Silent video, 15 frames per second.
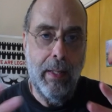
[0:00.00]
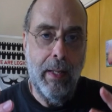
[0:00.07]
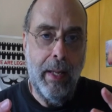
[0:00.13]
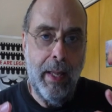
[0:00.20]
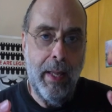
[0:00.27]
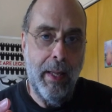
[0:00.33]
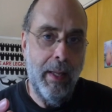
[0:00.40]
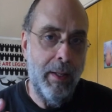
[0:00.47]

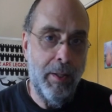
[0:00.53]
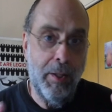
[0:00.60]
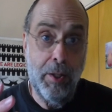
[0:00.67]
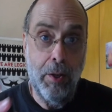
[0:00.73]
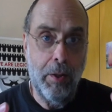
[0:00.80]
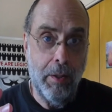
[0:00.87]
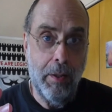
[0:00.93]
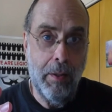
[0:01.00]
a
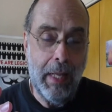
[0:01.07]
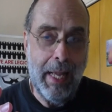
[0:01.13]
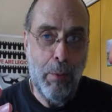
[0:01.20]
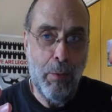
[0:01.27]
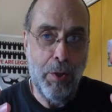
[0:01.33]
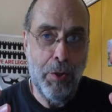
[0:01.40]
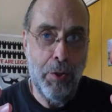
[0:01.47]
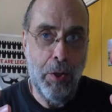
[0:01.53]
circle. I
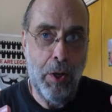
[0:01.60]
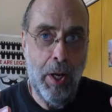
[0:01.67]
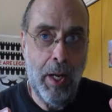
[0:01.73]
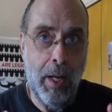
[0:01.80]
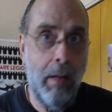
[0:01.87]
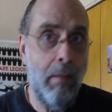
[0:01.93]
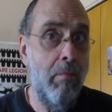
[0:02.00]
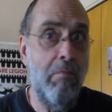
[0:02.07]
would
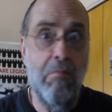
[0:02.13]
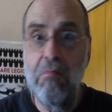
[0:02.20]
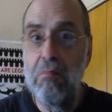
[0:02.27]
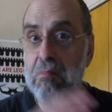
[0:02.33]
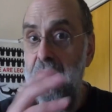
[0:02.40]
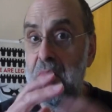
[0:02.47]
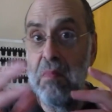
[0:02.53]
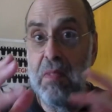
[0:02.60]
draw
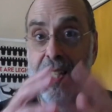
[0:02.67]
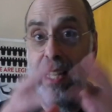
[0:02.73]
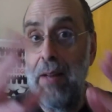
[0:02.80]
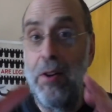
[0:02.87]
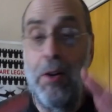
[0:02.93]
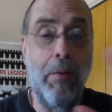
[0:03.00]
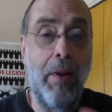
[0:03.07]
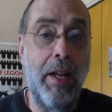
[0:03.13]
7
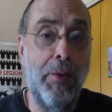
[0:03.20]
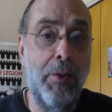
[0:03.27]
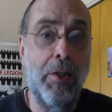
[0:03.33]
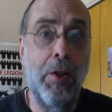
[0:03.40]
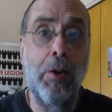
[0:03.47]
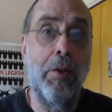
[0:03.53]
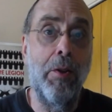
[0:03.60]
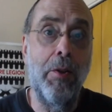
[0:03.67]
or 8
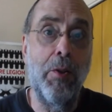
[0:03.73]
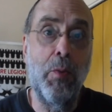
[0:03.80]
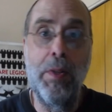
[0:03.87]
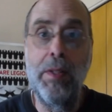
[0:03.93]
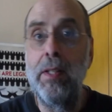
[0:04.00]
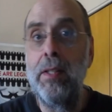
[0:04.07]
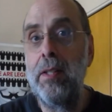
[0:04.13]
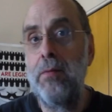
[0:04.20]
circles with the
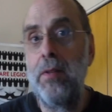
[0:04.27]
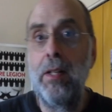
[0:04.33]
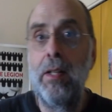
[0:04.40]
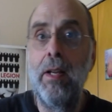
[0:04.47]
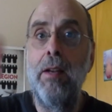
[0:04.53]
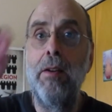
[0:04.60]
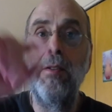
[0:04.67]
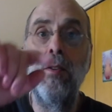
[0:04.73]
different
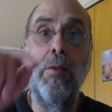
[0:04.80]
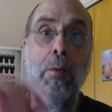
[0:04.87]
colors of the